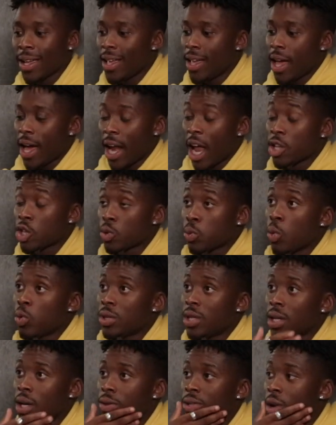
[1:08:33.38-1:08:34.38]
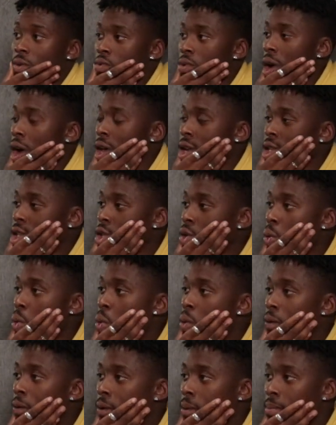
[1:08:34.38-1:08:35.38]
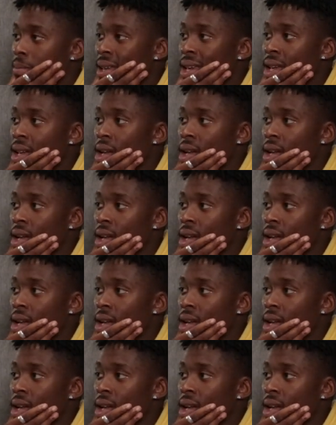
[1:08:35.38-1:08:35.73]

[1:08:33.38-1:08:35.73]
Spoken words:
and I just walked in. I was like, "Rah, this is all for me."